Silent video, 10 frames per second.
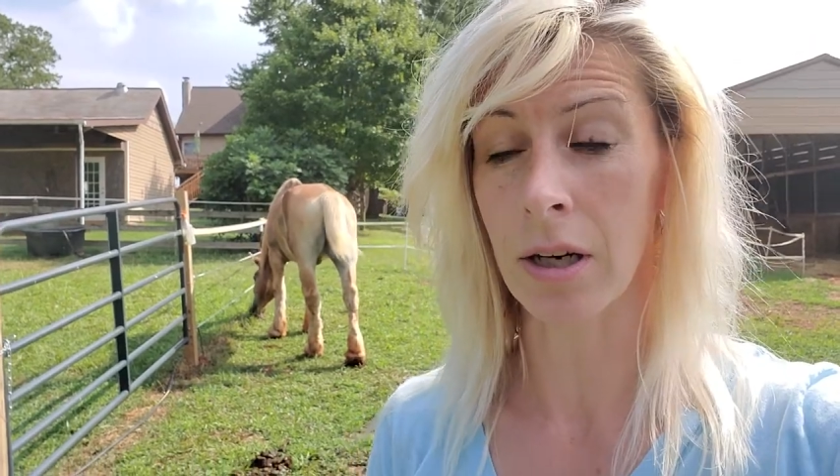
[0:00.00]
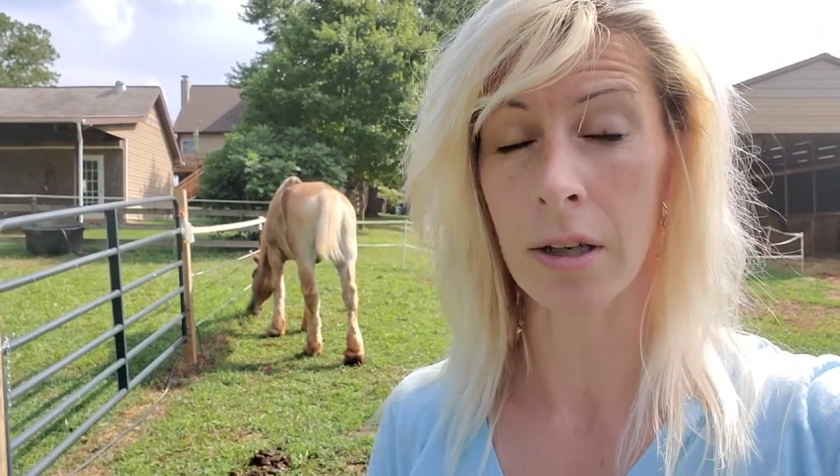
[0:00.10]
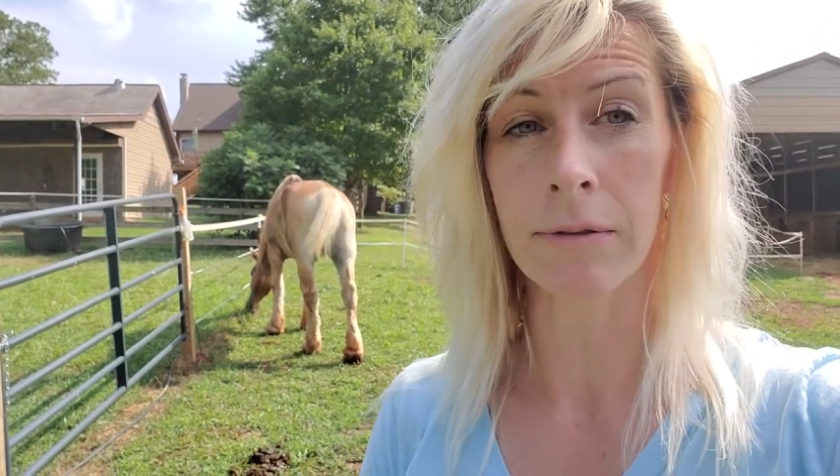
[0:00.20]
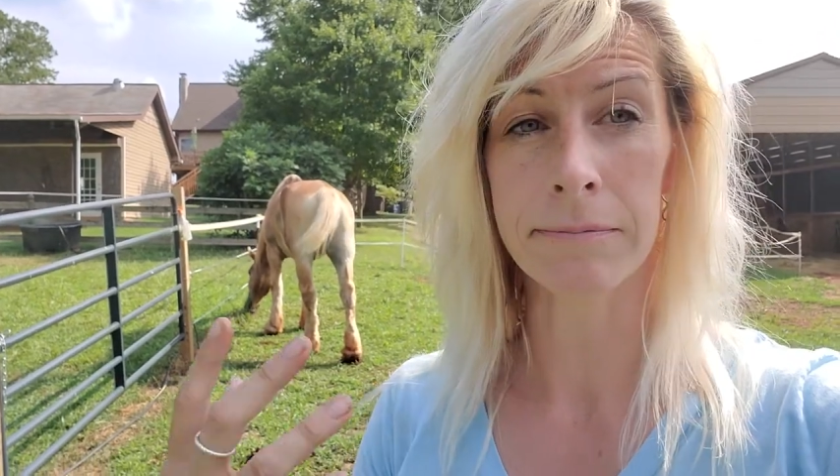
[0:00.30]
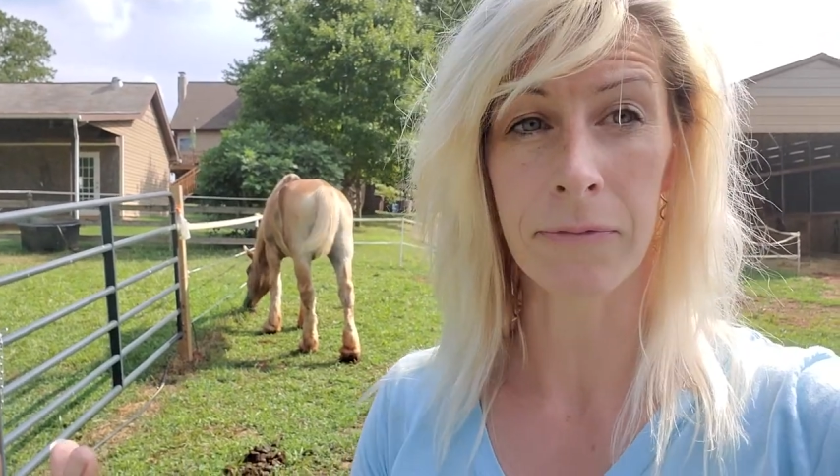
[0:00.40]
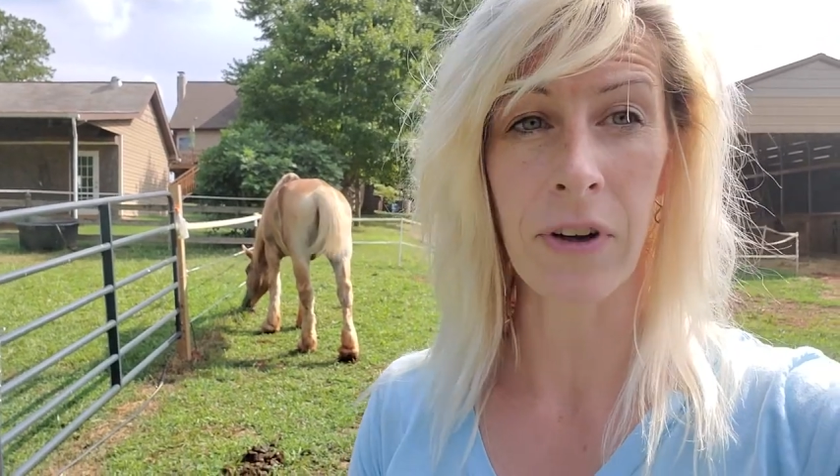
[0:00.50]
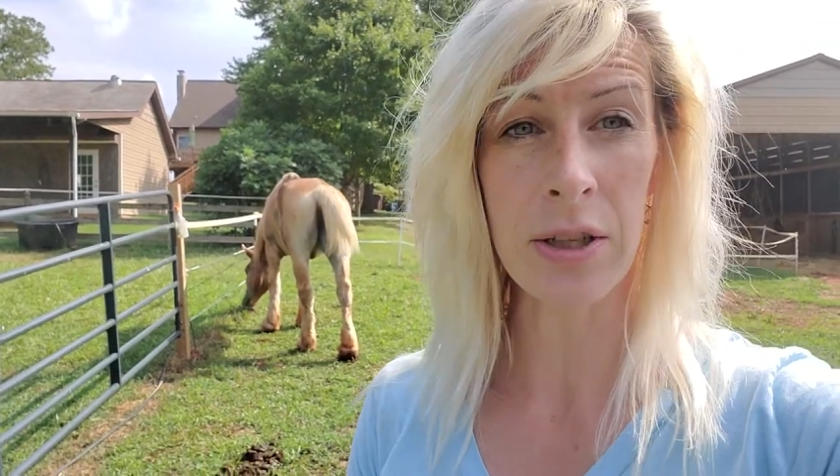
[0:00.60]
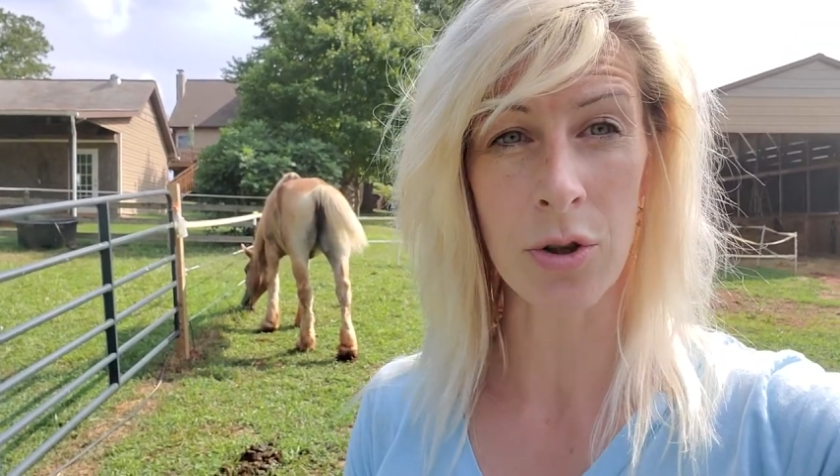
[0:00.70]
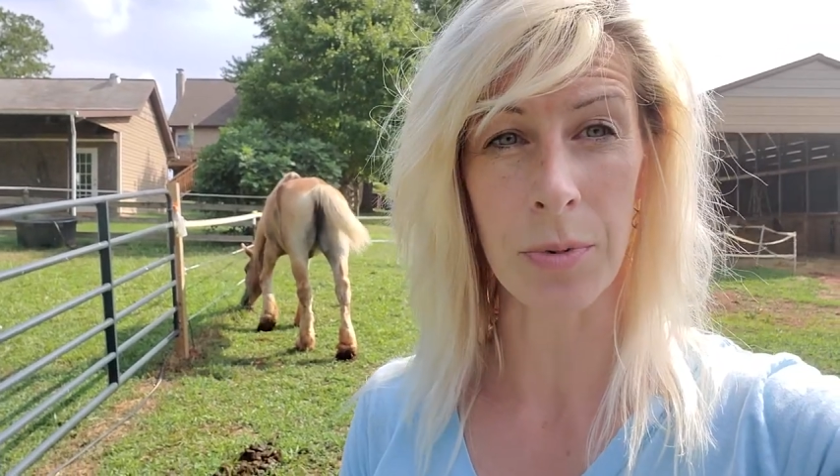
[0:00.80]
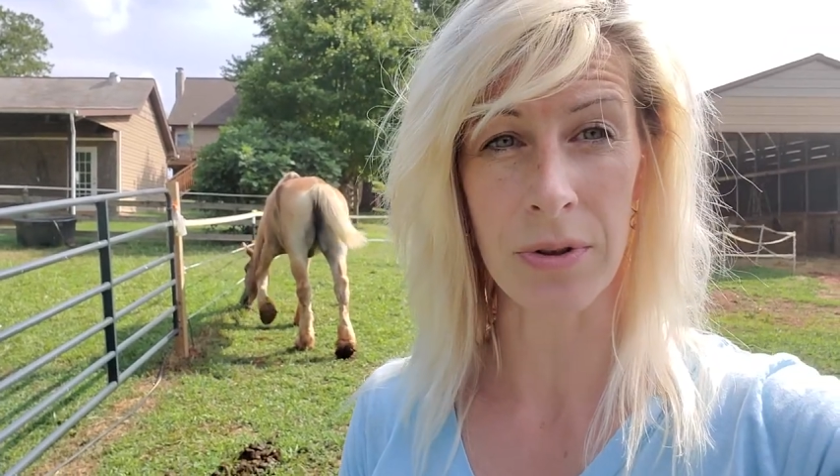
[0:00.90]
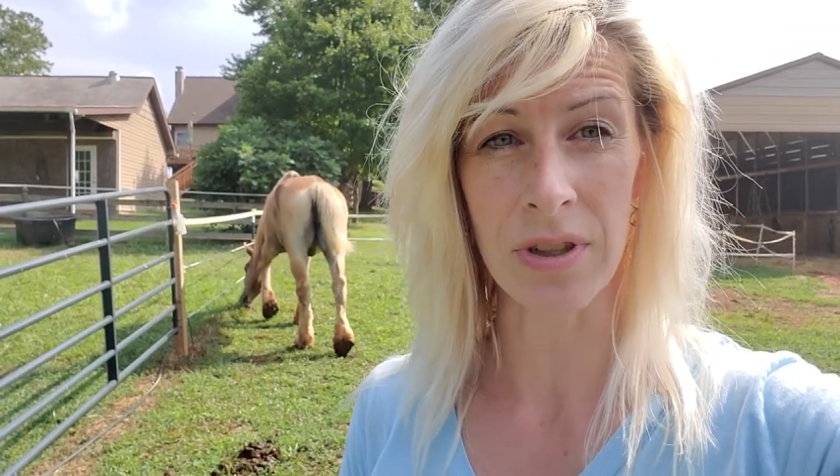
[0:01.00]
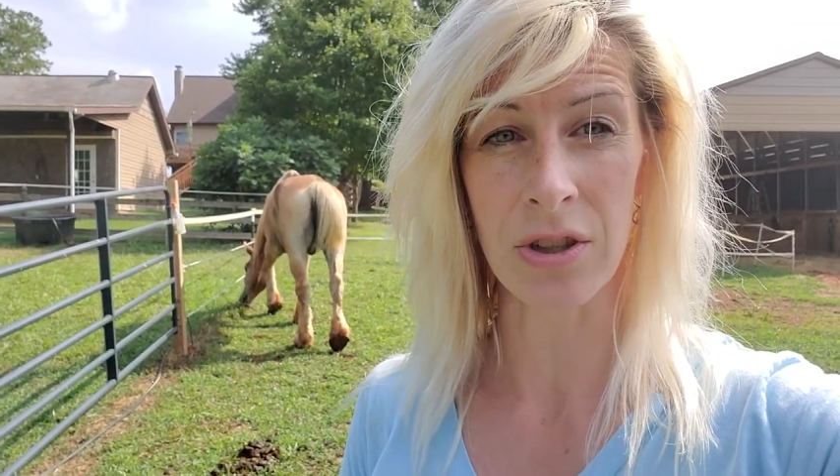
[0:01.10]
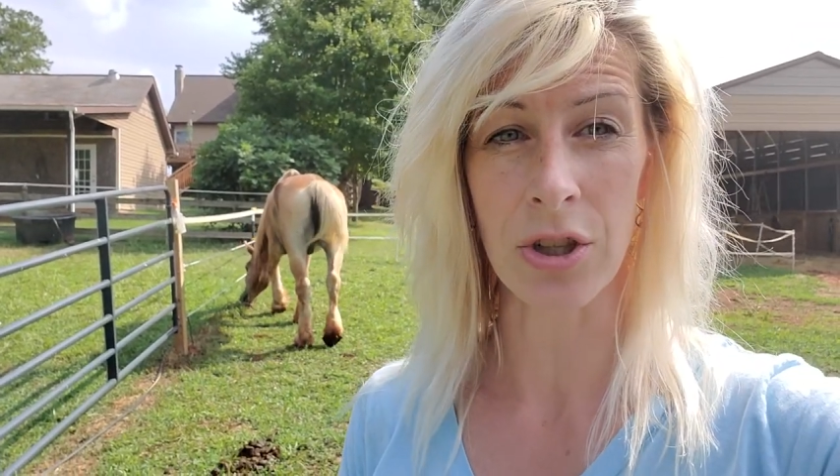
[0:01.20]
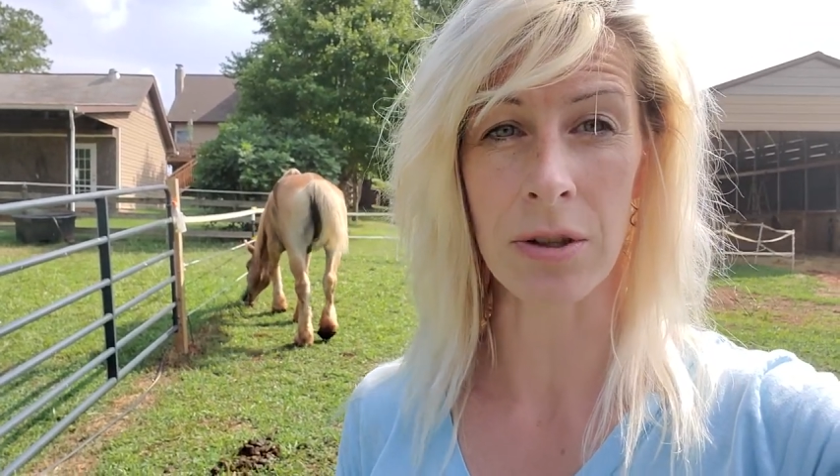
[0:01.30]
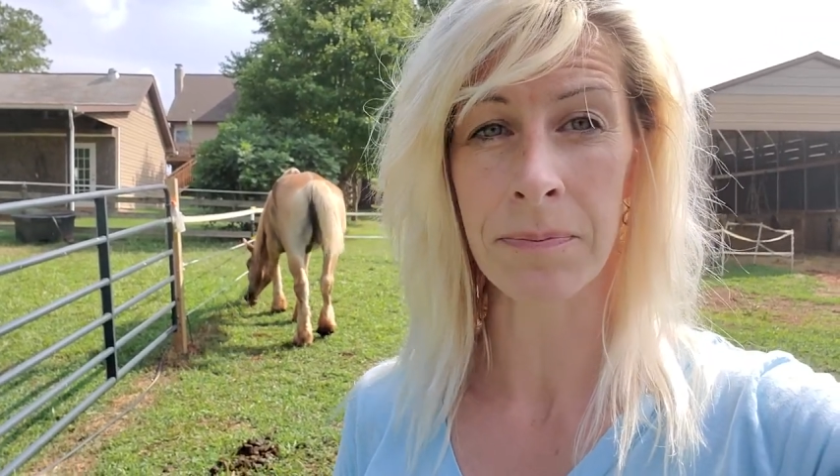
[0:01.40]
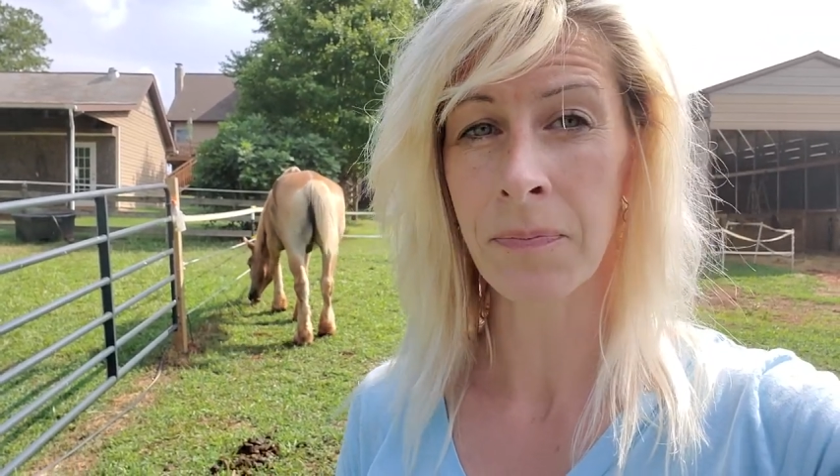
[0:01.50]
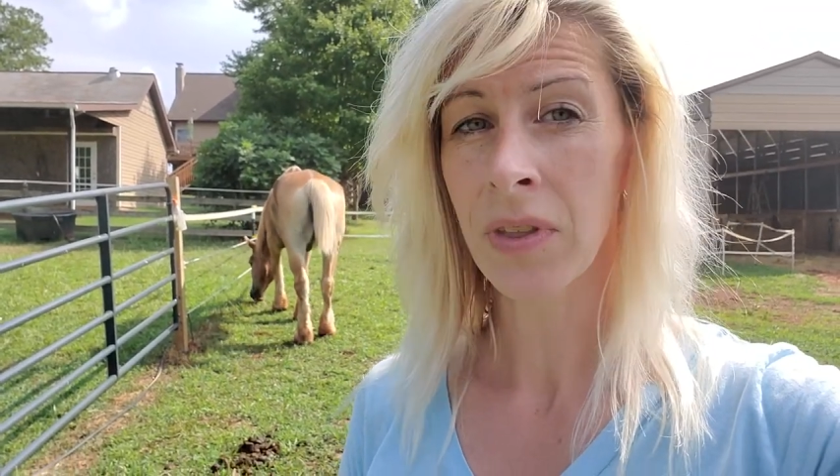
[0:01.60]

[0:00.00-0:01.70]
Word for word: our vegetables this year.